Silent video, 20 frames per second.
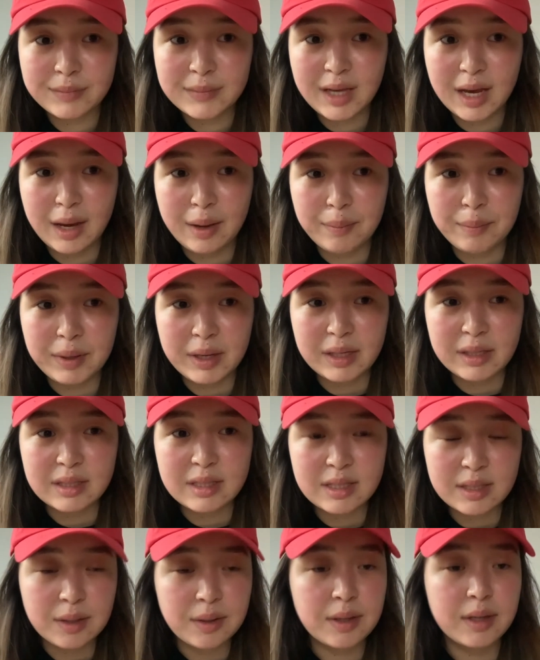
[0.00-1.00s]
I'm being
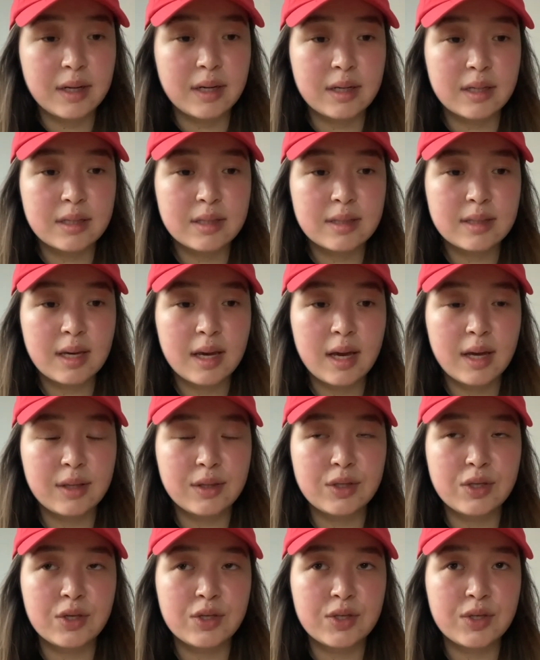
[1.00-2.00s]
serious.
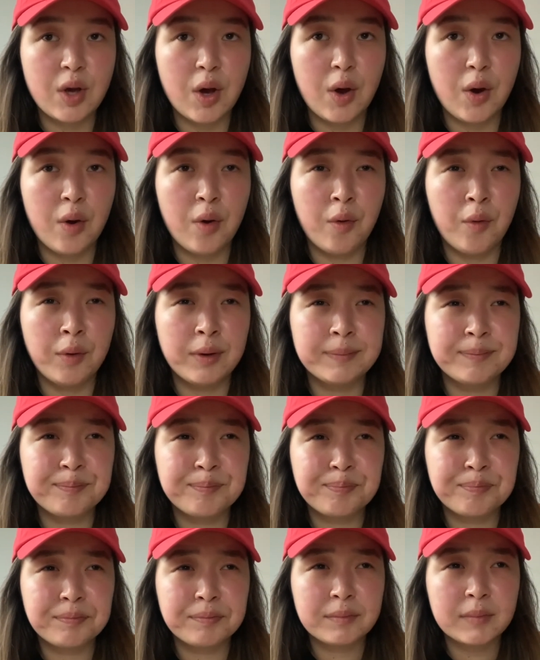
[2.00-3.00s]
And so
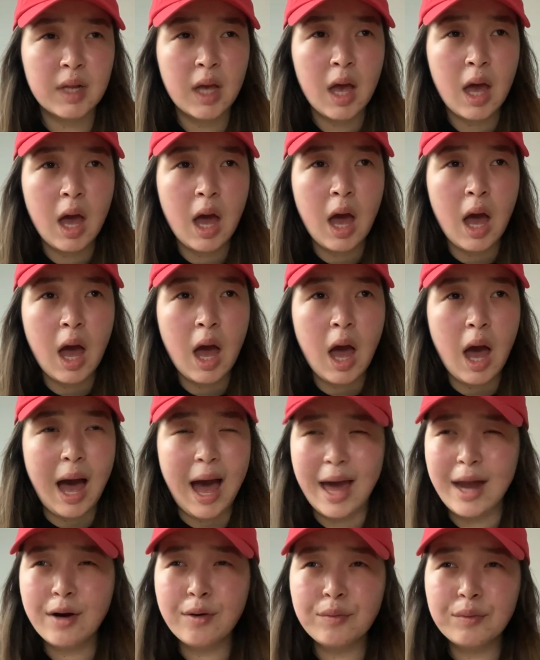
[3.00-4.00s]

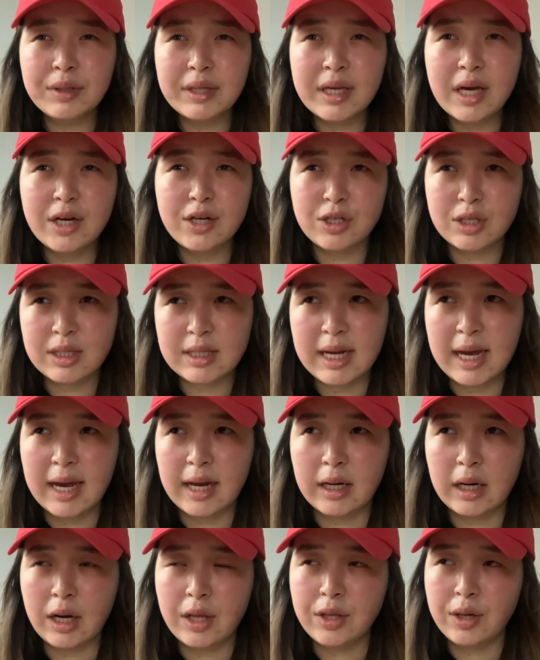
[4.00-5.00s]
I don't really
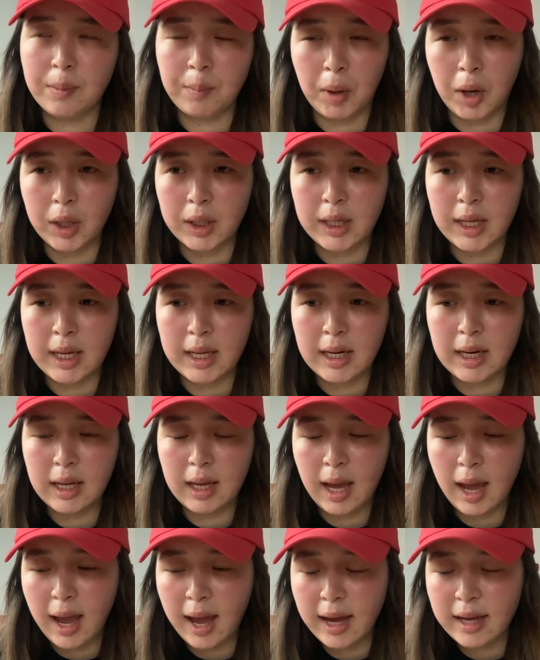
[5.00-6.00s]
understand their market.
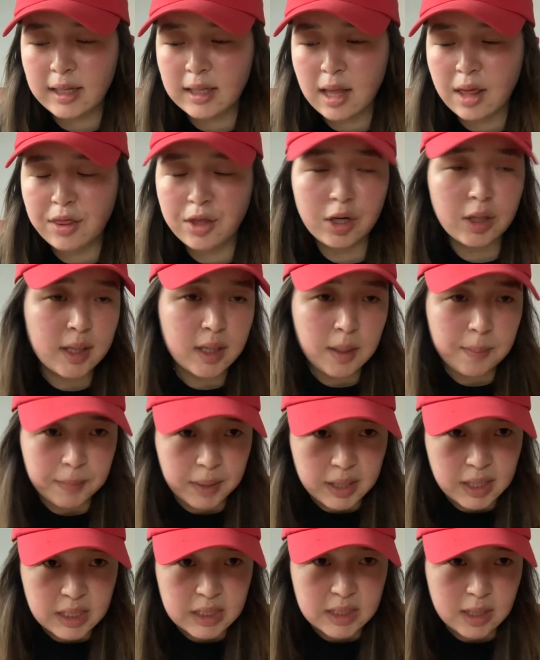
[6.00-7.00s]
And they're like a
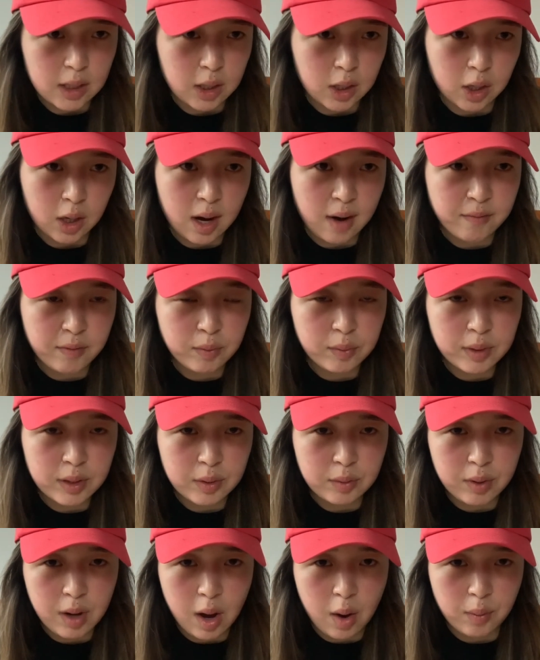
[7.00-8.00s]
money sucker. Everywhere you
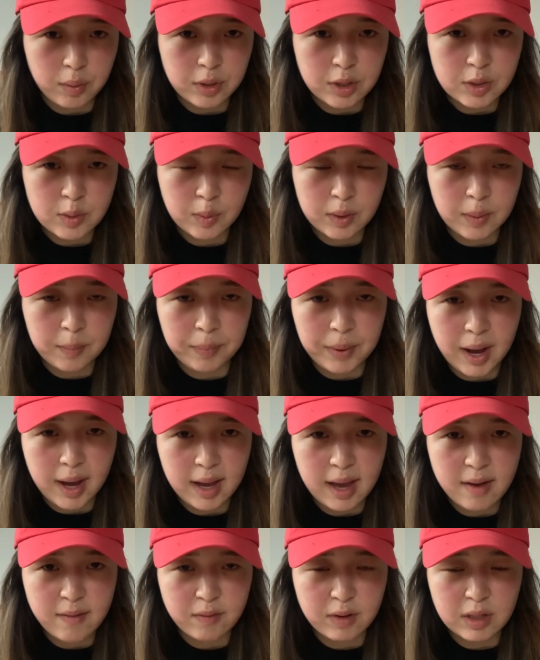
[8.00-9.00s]
go, you just want to buy
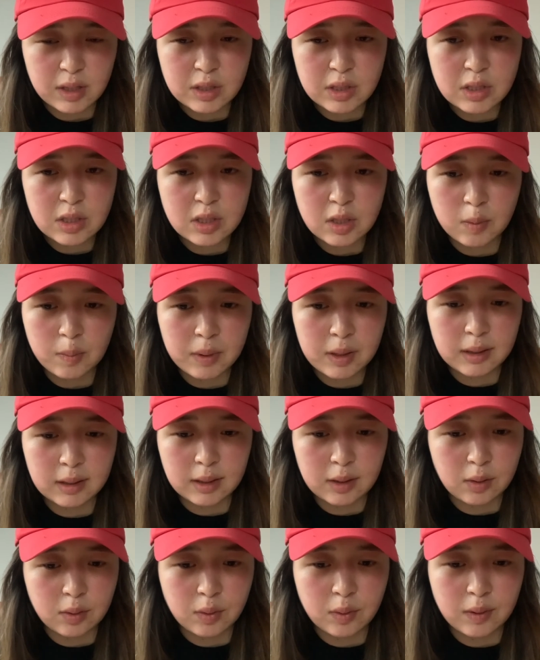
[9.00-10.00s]
every stupid
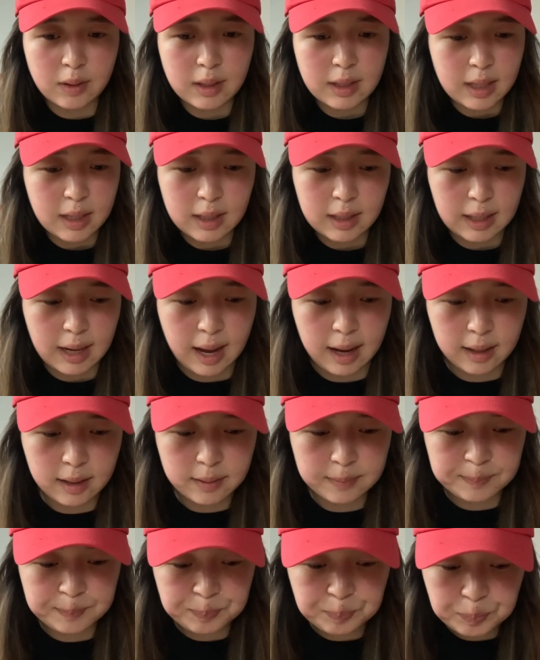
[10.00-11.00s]
little knickknack
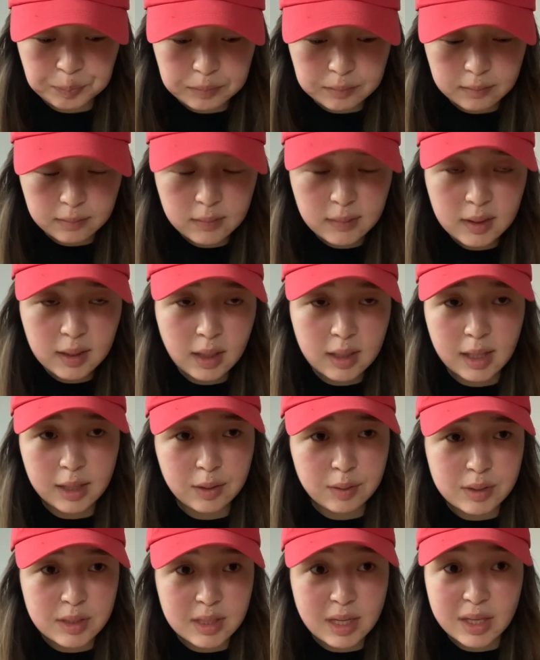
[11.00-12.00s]
that
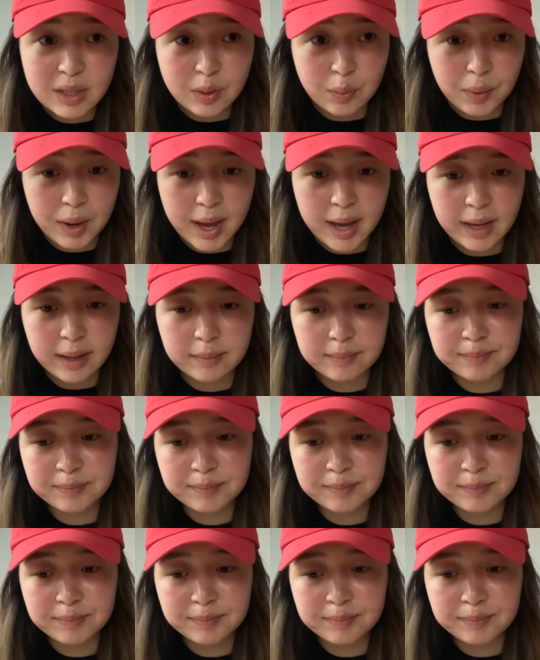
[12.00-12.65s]
you see in the way.